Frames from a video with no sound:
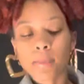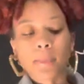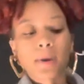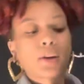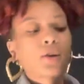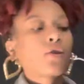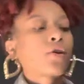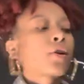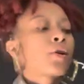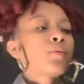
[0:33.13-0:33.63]
My
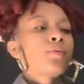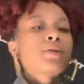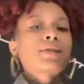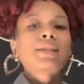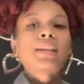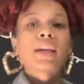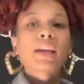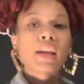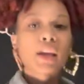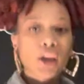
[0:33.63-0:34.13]
daughter was
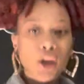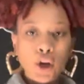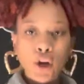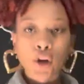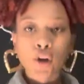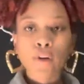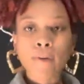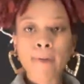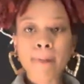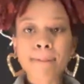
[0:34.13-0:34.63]
in
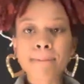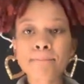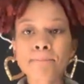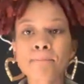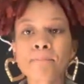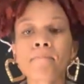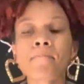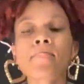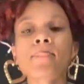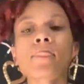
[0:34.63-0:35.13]
here
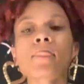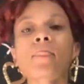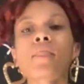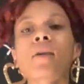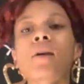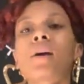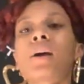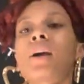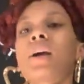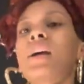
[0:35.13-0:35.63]

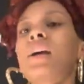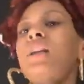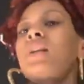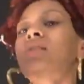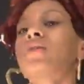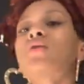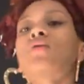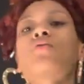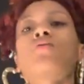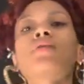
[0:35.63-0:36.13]
and it's
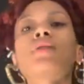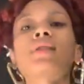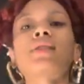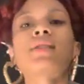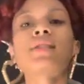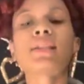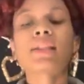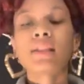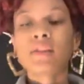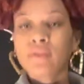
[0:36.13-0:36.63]
still on the
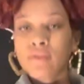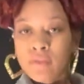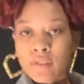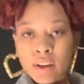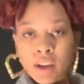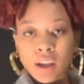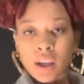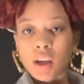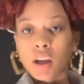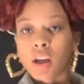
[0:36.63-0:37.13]

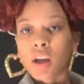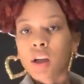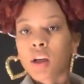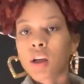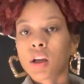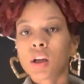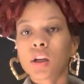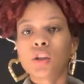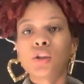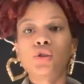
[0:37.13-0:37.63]
TV.
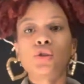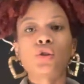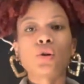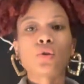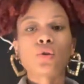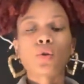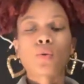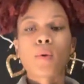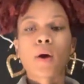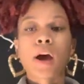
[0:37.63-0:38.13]

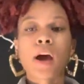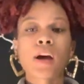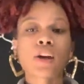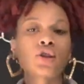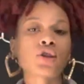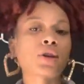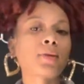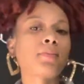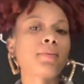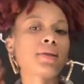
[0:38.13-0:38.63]
Don't know why I
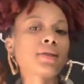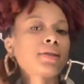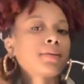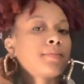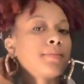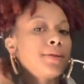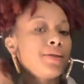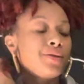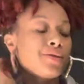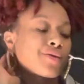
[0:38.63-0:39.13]
should have put some
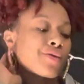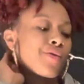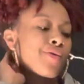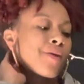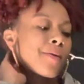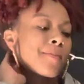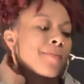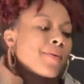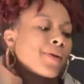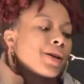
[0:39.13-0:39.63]
music
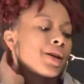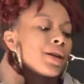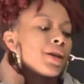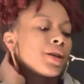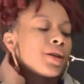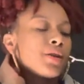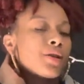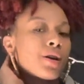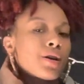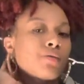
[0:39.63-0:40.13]
on, but
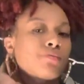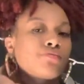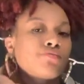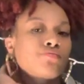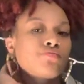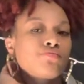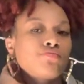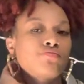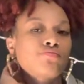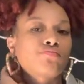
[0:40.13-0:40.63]
you know,
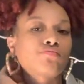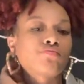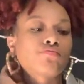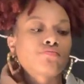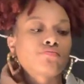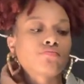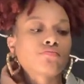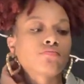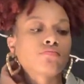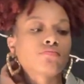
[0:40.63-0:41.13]

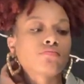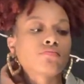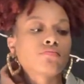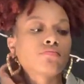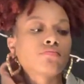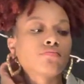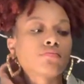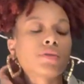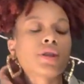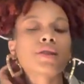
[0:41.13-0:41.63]

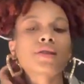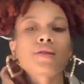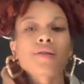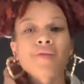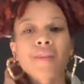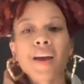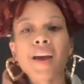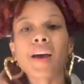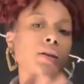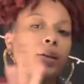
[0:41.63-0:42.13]
it's
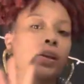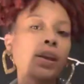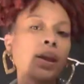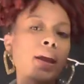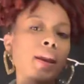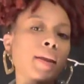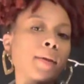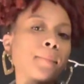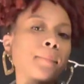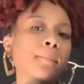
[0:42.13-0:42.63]

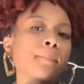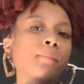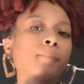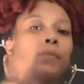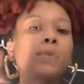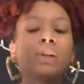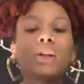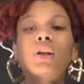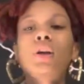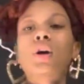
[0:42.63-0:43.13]
okay.
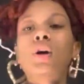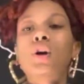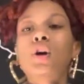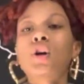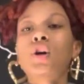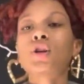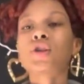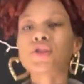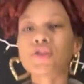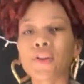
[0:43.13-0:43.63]

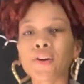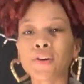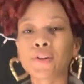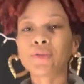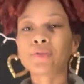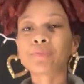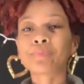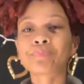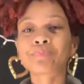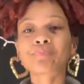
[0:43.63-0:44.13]

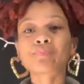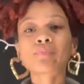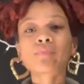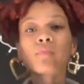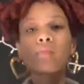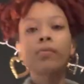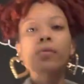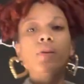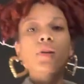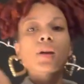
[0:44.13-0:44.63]
So,
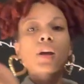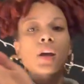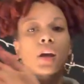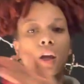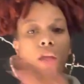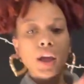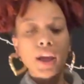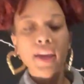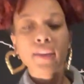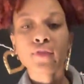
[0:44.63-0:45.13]

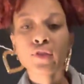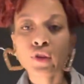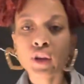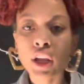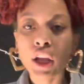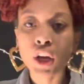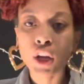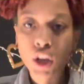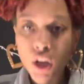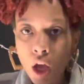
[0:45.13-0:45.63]
if you
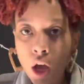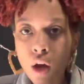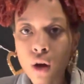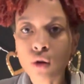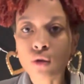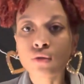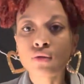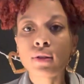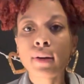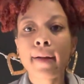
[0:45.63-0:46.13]
didn't
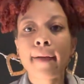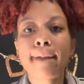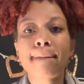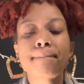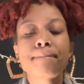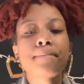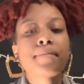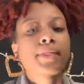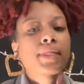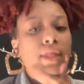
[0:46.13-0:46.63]
know,
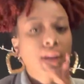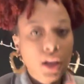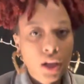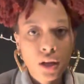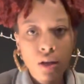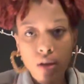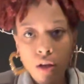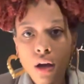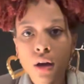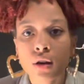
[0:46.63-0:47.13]
now
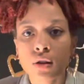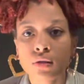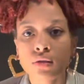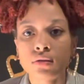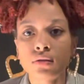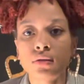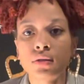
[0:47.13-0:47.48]
you know.